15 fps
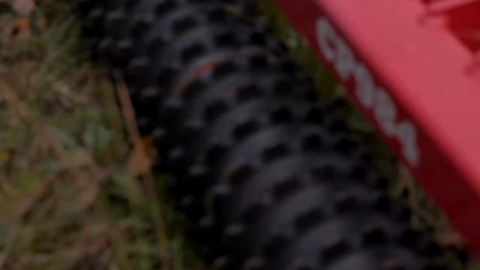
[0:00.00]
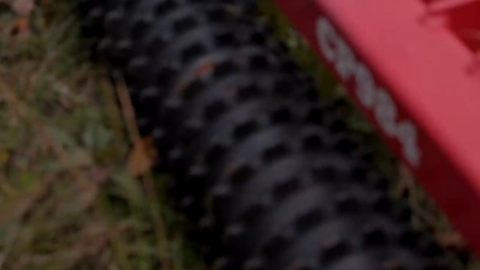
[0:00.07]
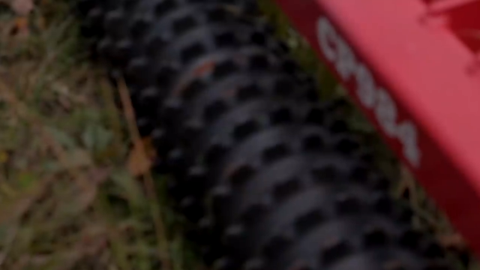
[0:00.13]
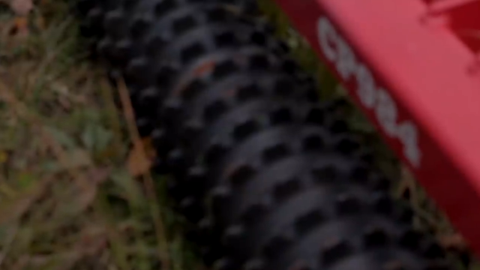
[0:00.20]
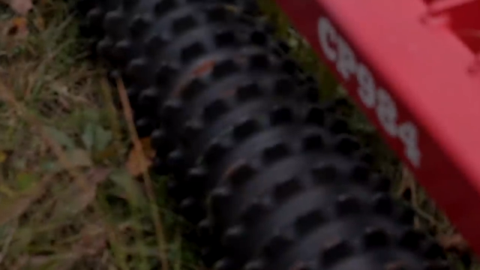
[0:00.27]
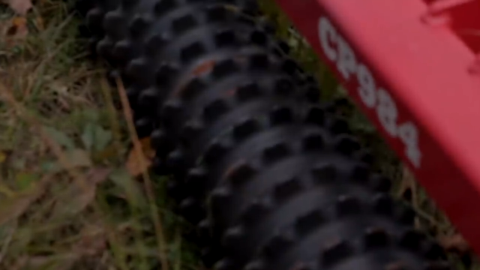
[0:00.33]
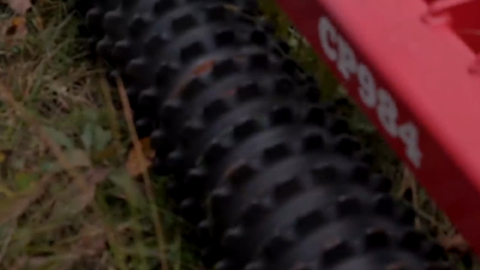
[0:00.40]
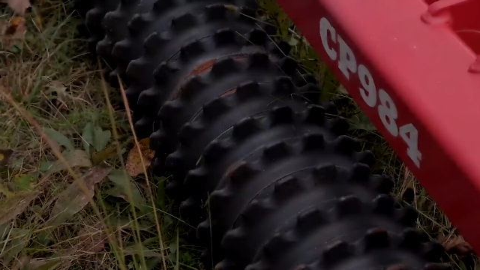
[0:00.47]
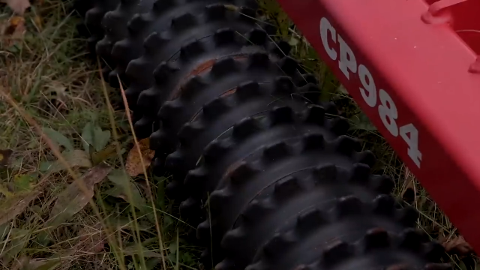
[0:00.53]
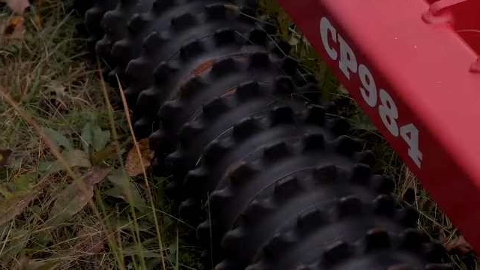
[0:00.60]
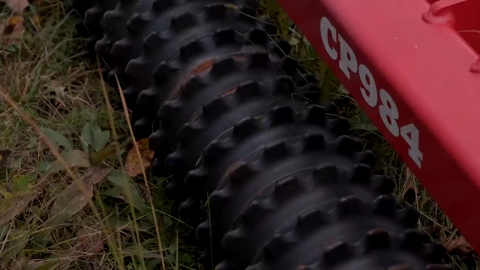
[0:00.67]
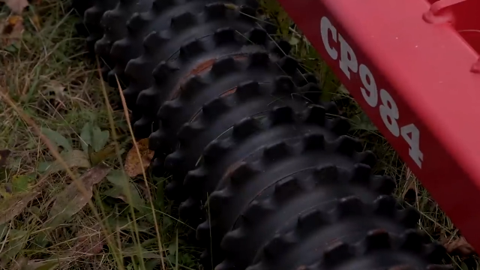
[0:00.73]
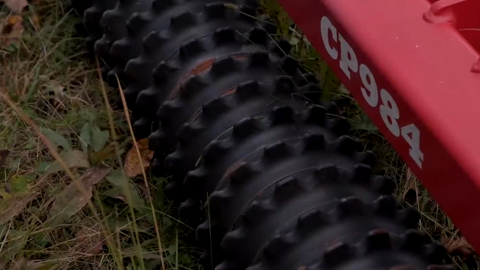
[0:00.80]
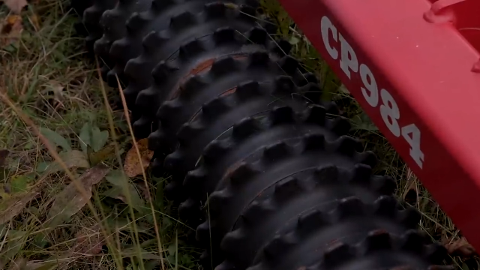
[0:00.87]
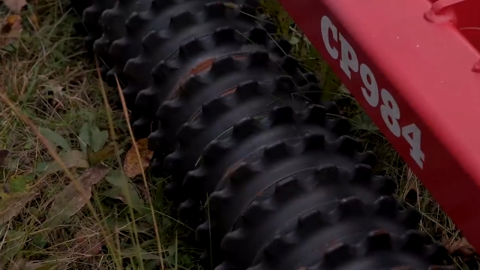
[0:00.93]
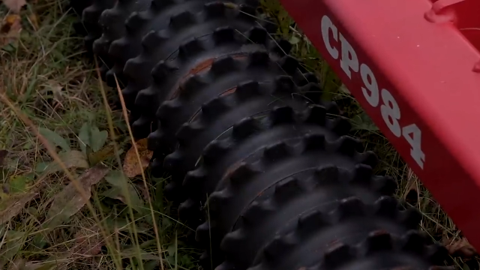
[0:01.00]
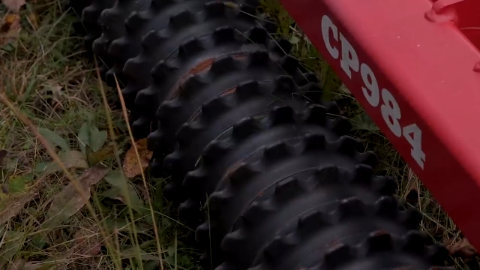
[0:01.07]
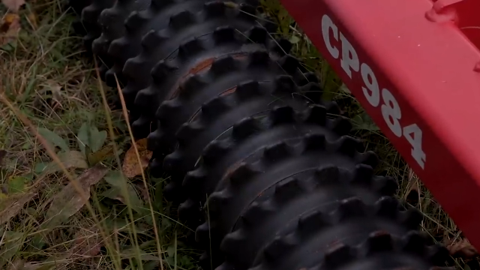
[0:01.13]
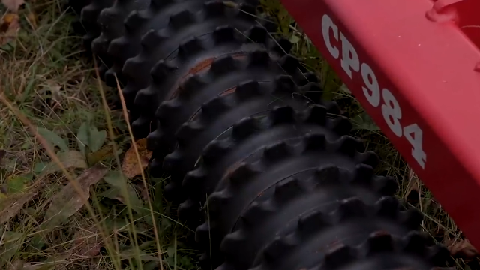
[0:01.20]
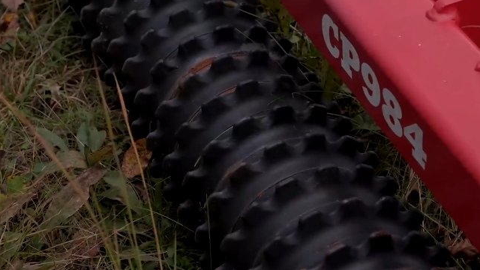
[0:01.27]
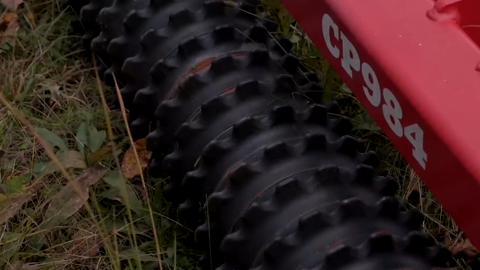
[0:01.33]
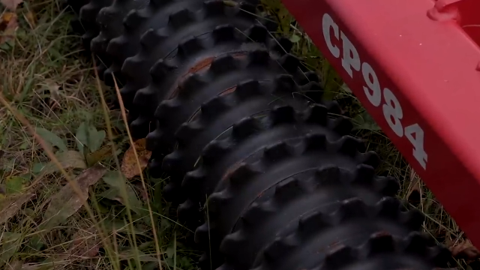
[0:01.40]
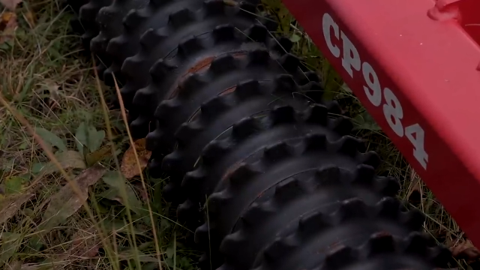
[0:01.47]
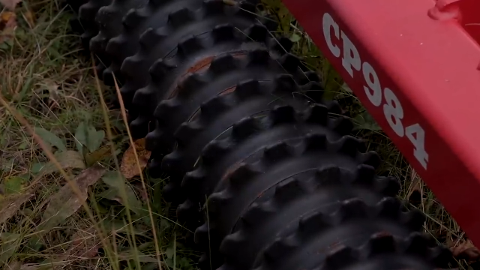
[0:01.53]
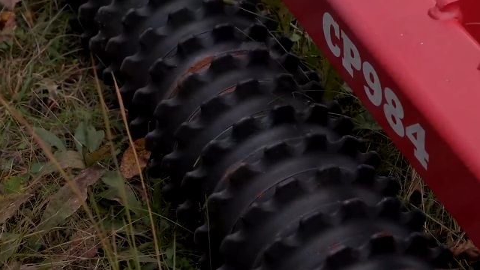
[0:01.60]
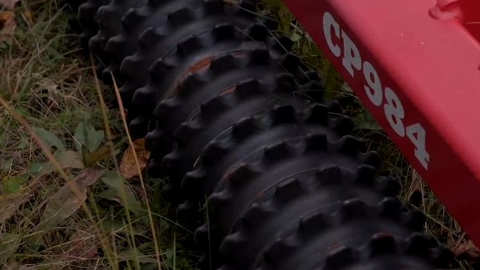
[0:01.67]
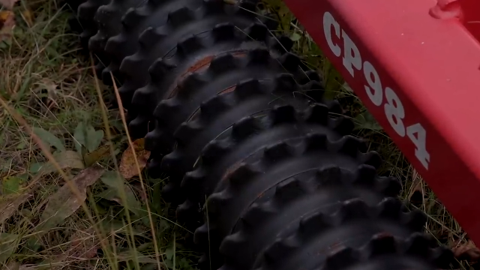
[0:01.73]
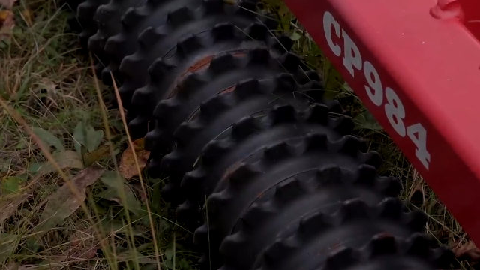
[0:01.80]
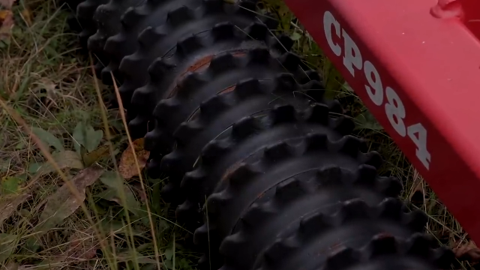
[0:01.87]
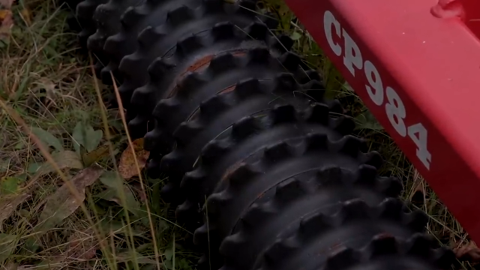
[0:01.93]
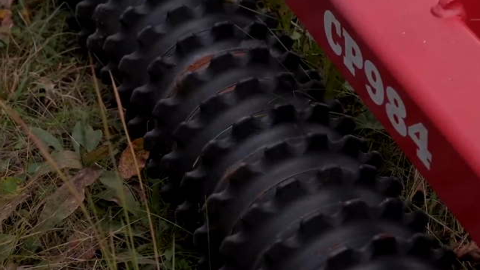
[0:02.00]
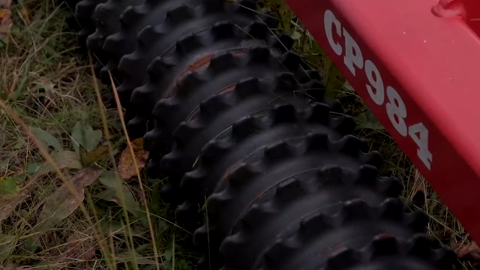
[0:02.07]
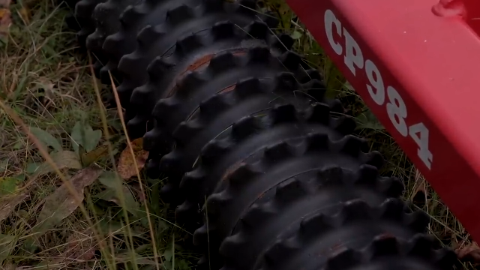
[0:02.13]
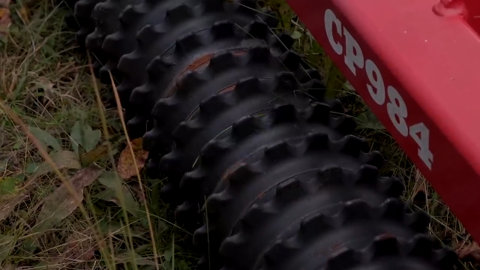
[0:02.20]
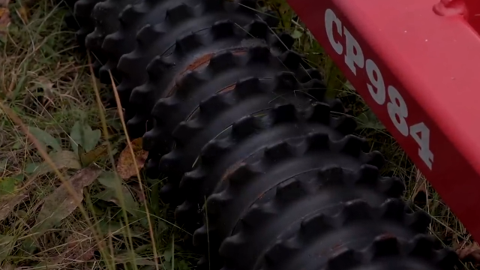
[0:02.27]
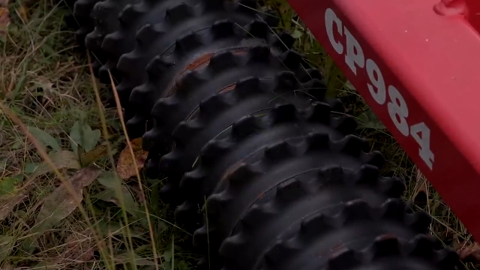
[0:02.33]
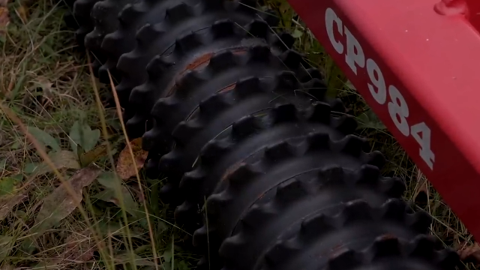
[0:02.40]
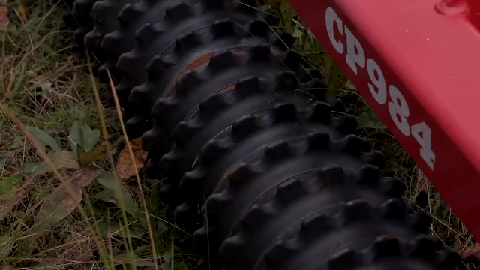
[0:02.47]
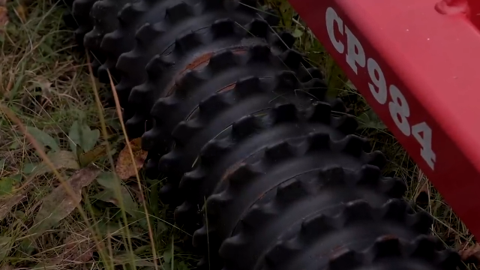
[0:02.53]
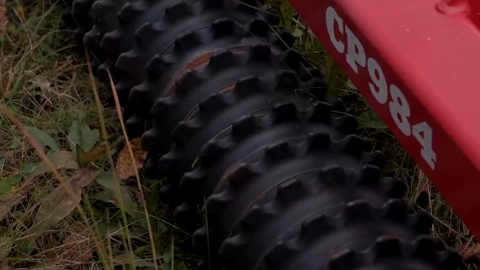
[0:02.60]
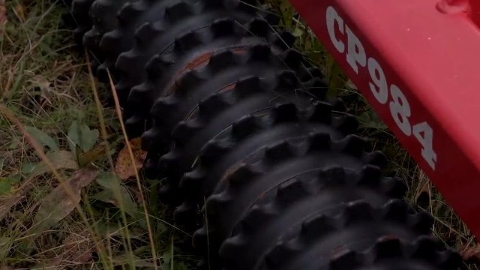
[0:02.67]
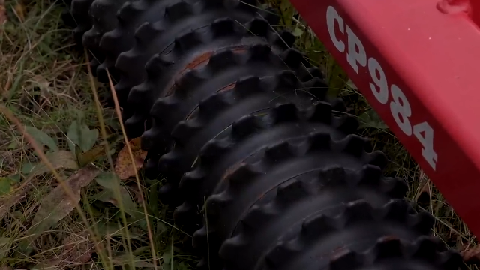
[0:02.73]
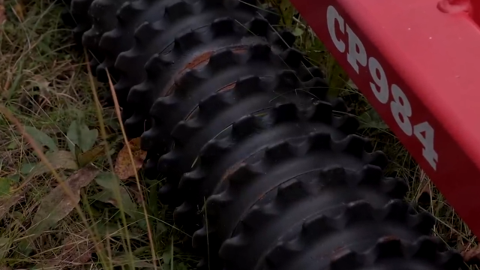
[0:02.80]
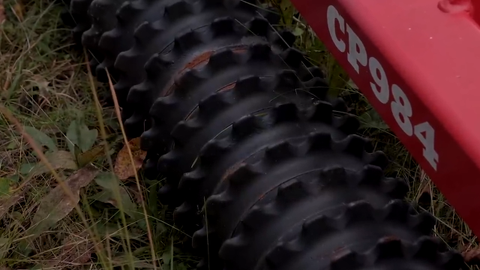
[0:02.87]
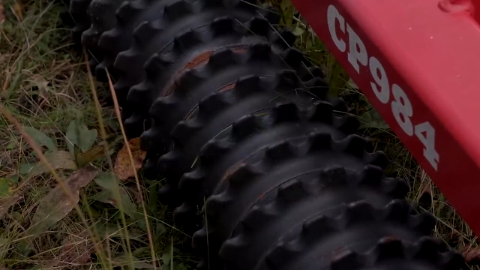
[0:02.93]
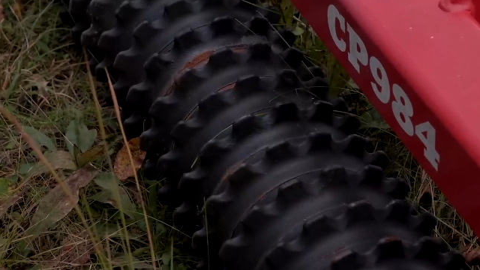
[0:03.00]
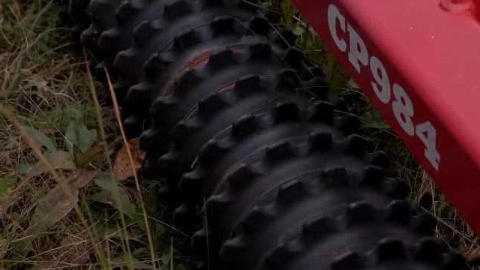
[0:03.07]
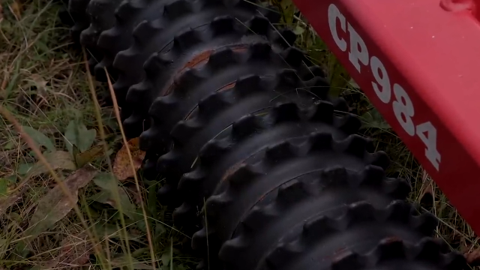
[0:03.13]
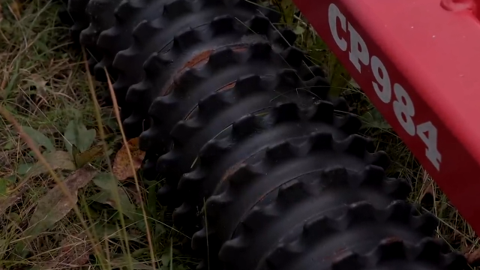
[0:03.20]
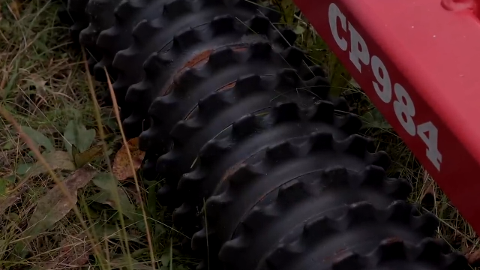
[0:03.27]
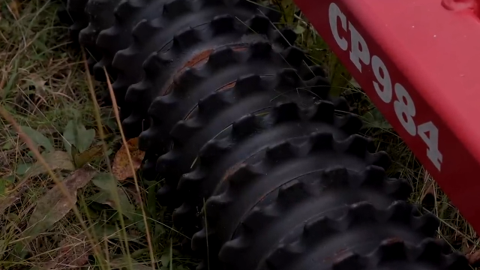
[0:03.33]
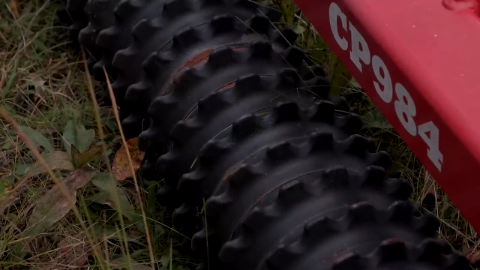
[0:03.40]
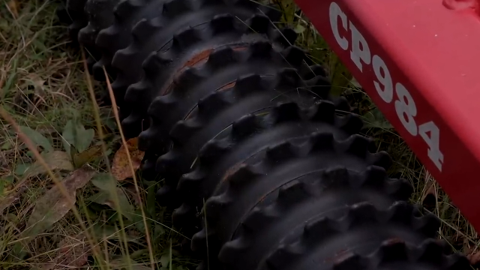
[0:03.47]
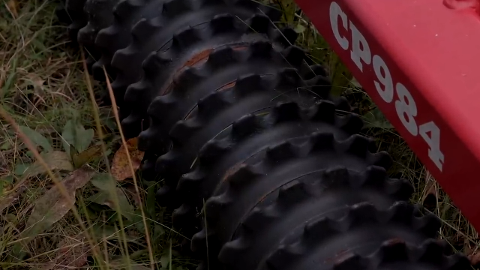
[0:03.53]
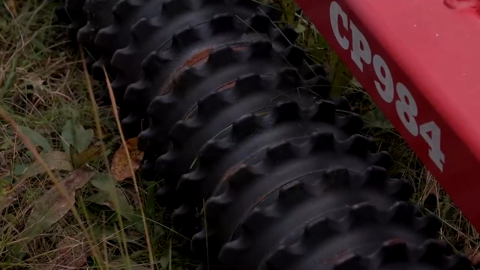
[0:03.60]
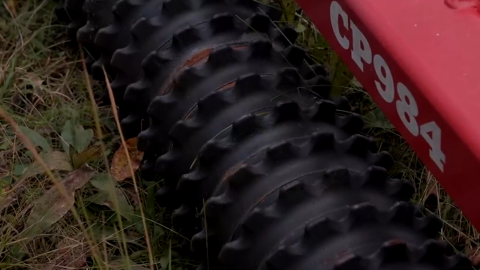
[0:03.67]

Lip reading: (no speaker visible)